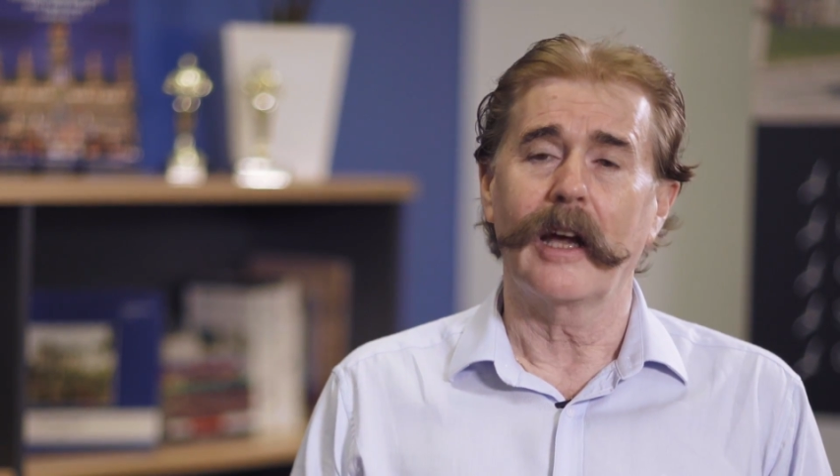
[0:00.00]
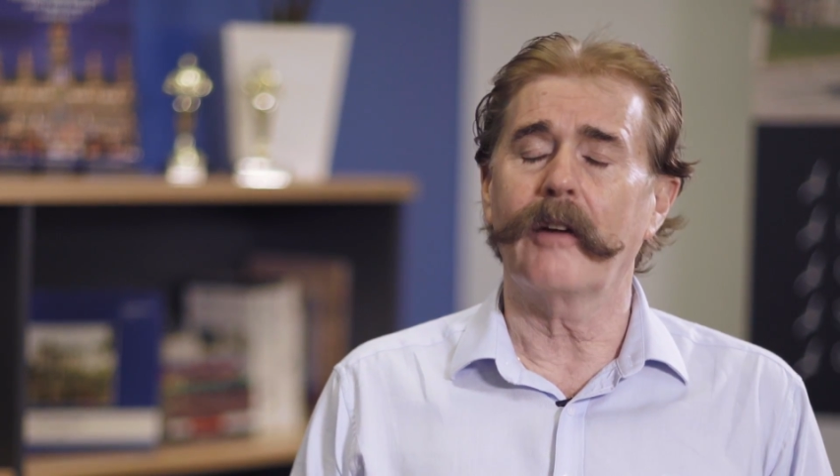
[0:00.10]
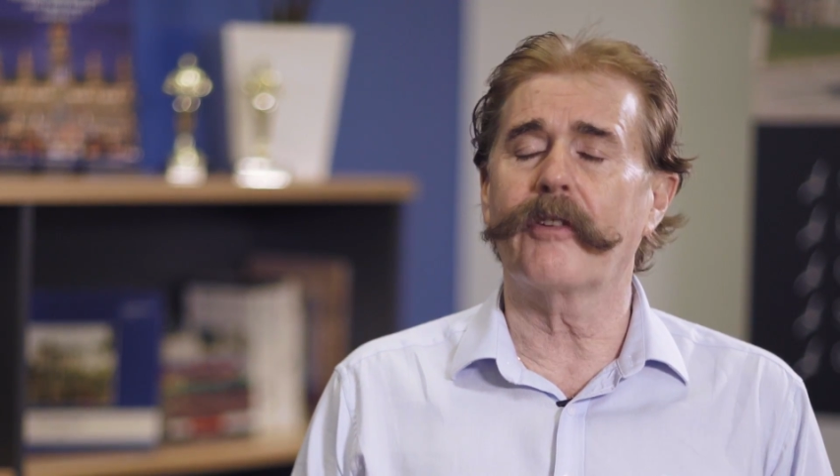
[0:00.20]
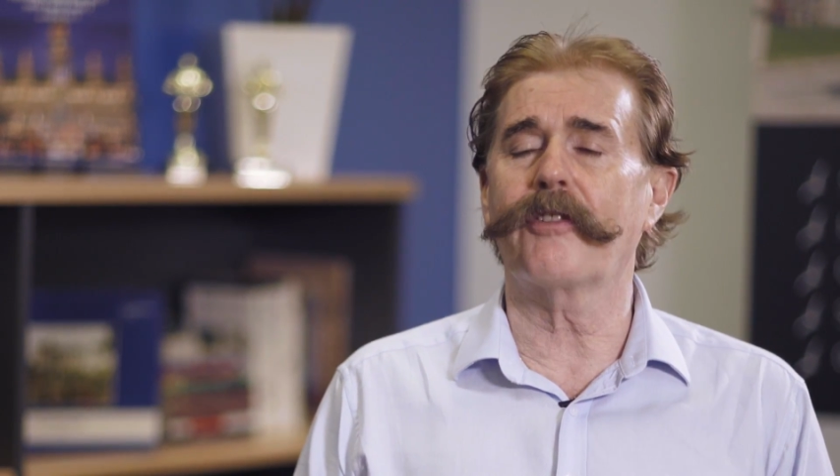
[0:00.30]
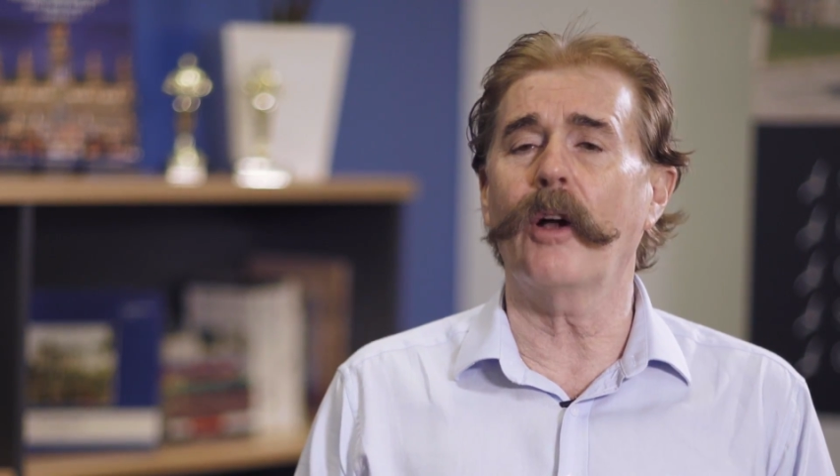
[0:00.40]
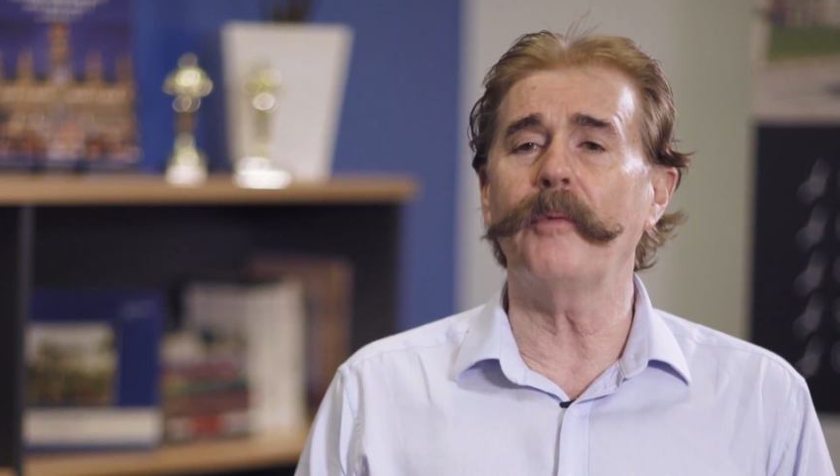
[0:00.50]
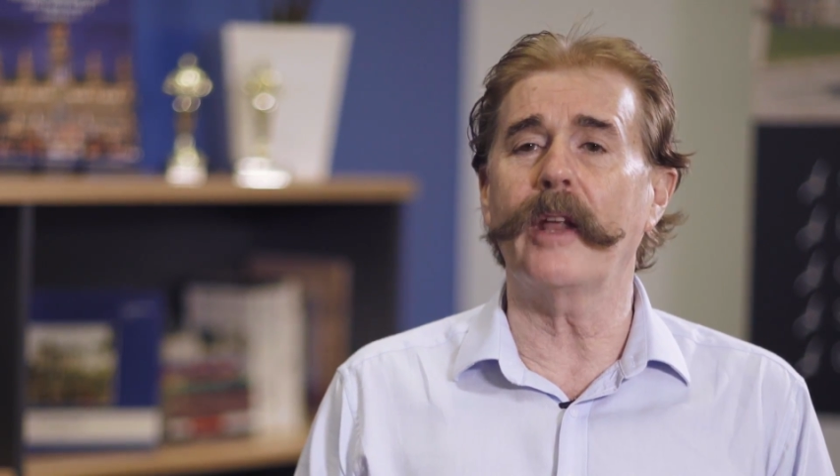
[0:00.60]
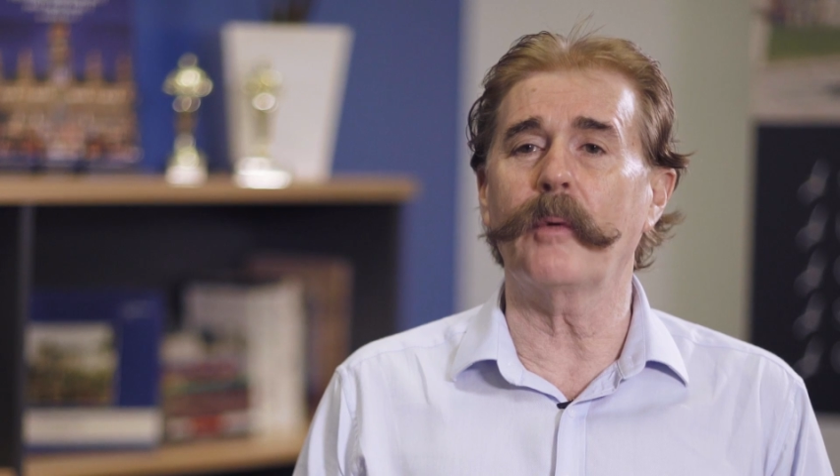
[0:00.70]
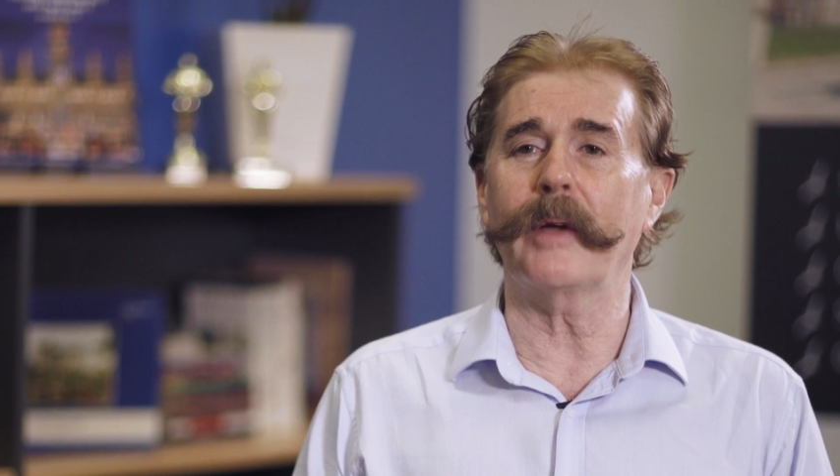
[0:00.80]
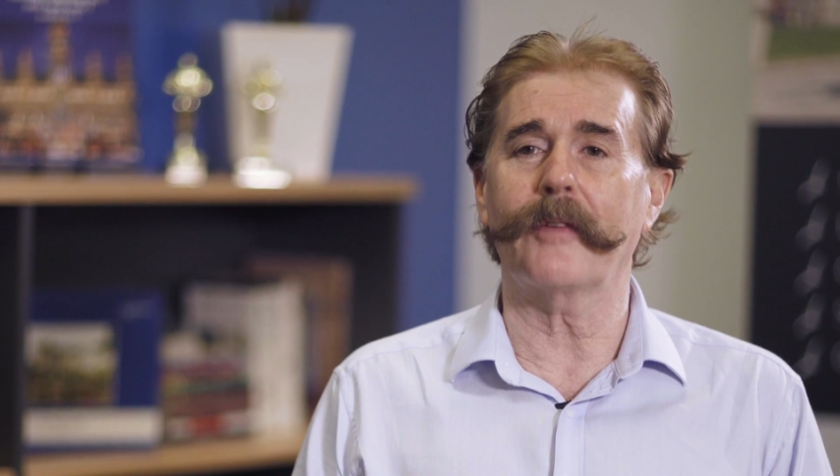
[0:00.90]
and from
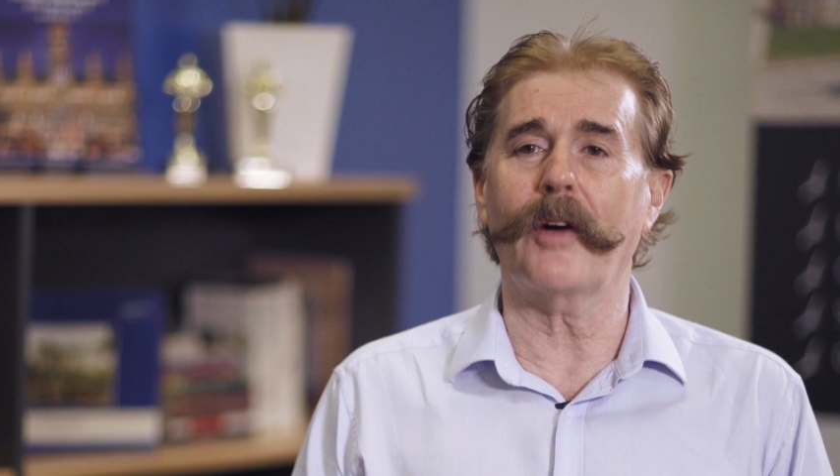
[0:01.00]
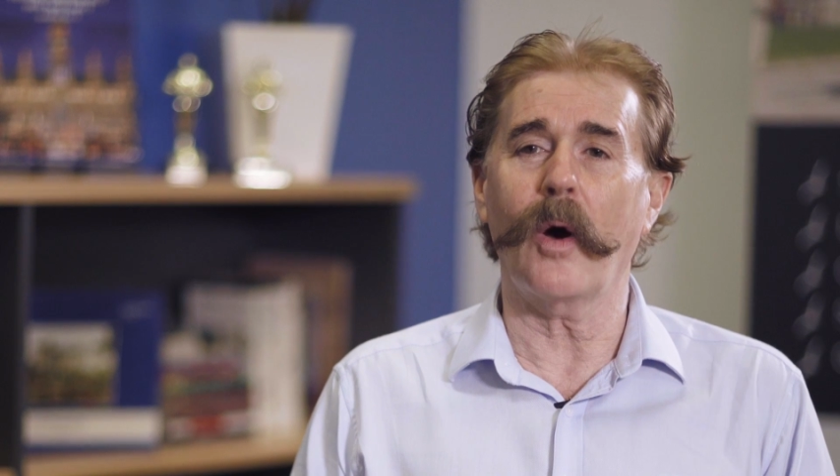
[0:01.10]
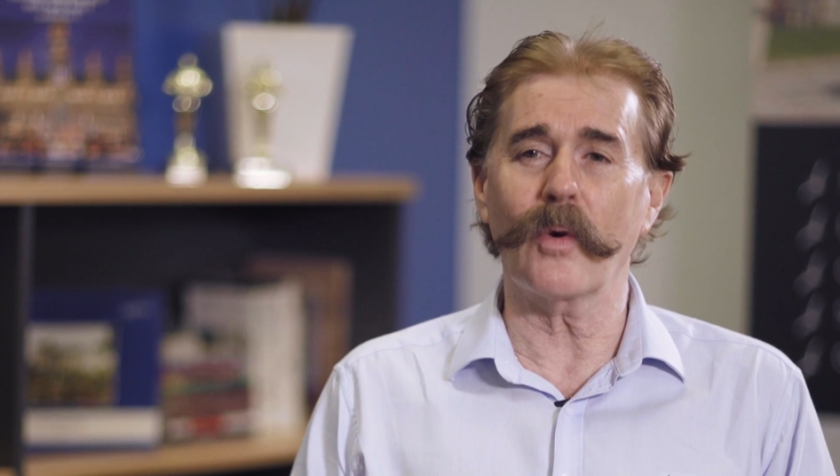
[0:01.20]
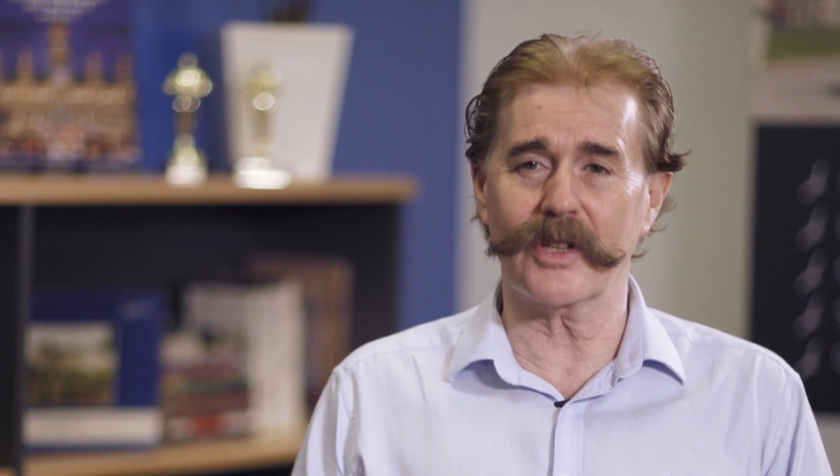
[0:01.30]
there we have a whole